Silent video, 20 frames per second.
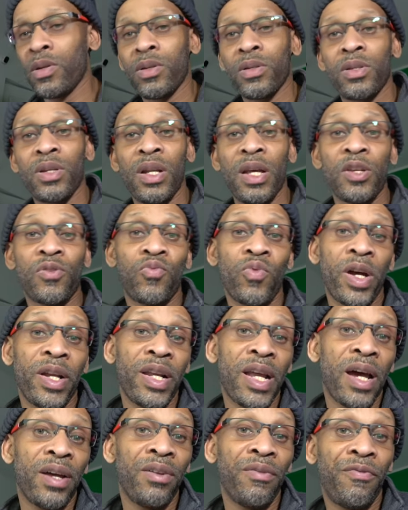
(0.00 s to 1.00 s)
So let's run
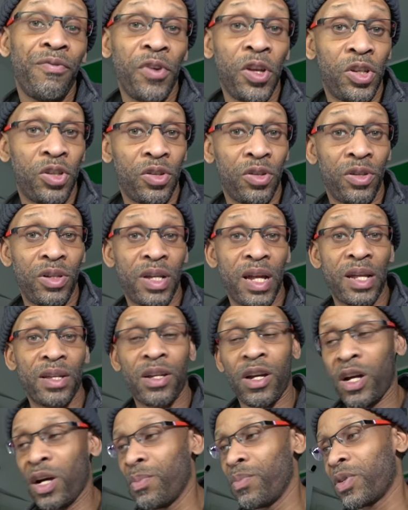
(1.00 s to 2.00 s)
down the features
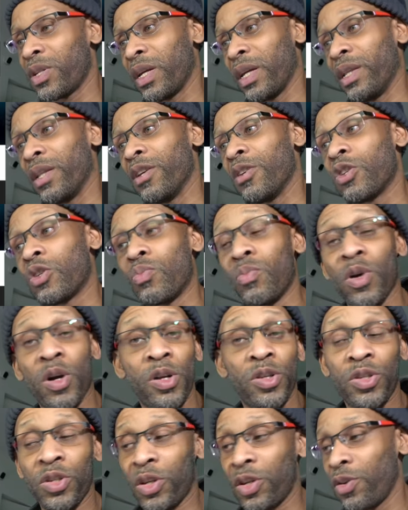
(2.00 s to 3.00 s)
that comes in this
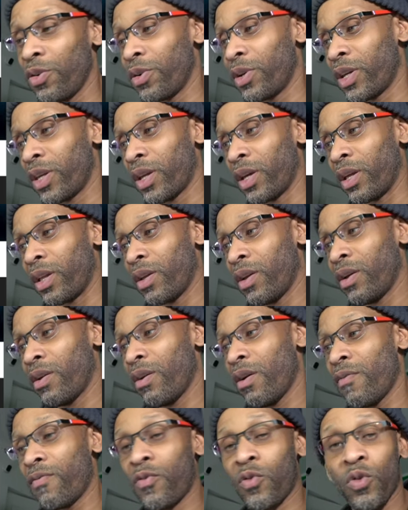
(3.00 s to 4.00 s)
Smart Security Kit.
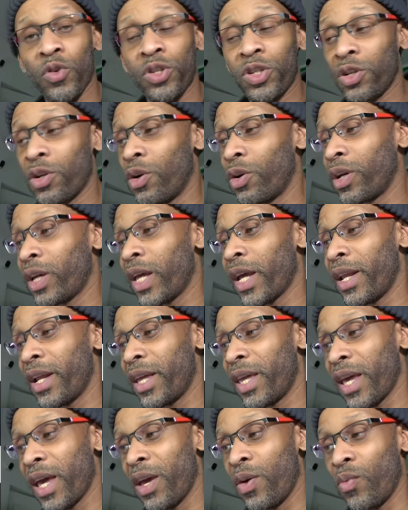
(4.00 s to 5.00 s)
Of course, you're gonna get the
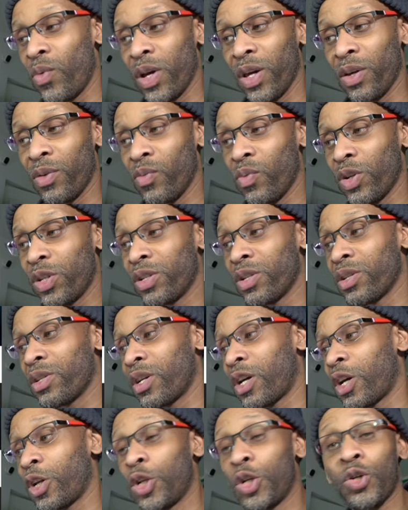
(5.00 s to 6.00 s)
gateway, which is
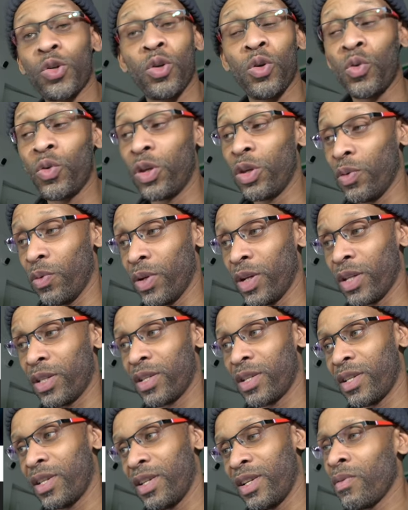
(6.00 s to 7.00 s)
the control
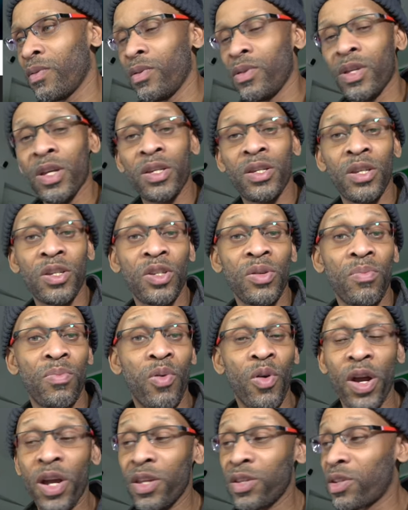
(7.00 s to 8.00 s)
unit. This is the
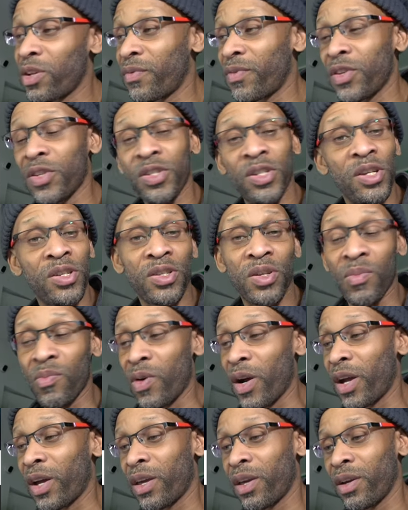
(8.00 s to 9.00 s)
brains of the system
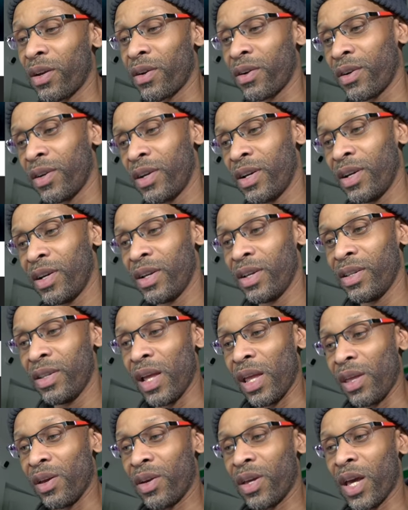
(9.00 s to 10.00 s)
right here.
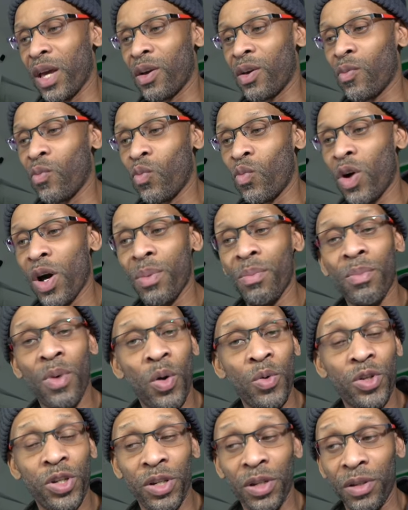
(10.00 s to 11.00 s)
Then you get one
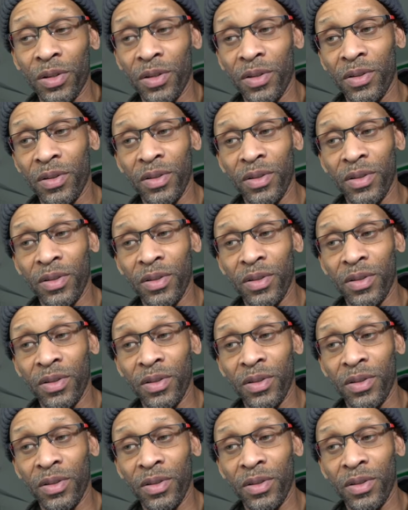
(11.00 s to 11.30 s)
motion.